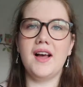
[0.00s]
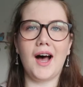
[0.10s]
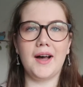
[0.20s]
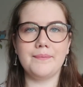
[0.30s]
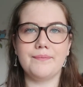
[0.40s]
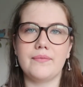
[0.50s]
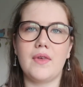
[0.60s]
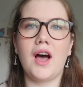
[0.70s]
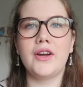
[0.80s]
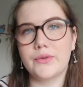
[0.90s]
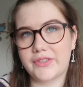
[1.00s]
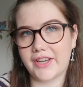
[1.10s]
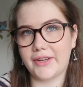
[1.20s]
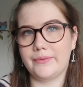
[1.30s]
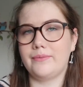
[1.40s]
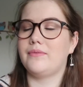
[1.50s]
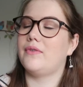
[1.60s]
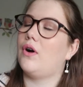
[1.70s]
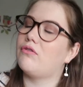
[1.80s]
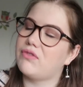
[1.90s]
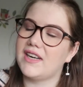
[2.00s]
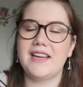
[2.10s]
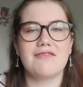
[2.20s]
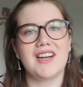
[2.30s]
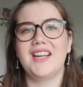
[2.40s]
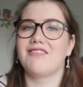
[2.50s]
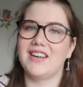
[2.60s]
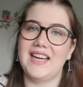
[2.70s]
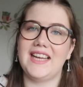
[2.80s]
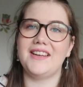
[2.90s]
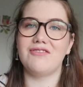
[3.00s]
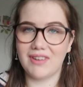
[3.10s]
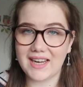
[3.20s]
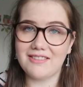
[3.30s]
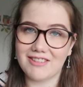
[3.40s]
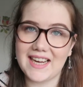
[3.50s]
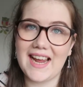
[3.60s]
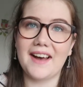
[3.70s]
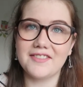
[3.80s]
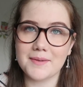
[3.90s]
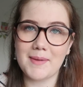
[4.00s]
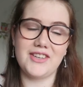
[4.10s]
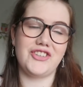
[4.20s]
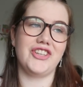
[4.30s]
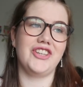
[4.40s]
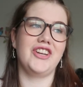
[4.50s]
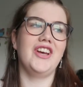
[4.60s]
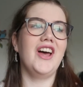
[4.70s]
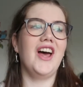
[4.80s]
I also really have to mention,